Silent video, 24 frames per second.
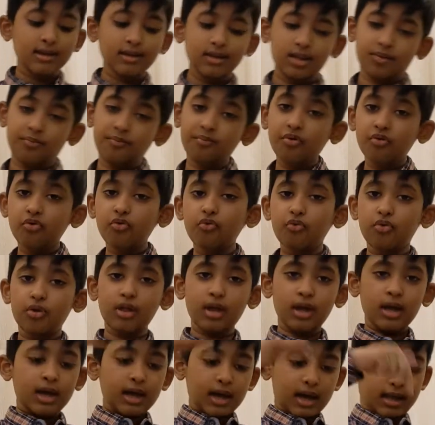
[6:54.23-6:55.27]
the pool
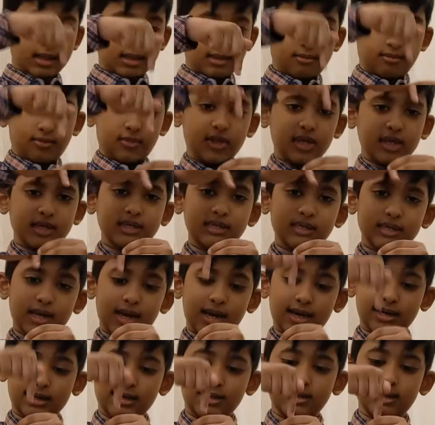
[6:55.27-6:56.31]
and this
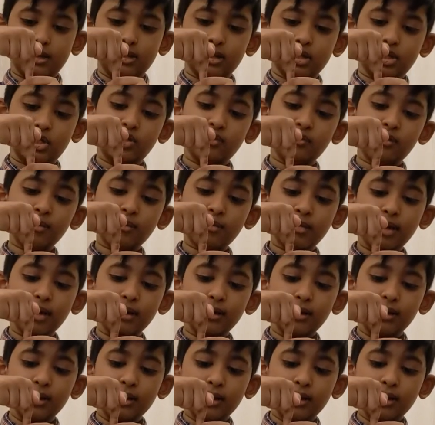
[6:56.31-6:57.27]
as the swimmer,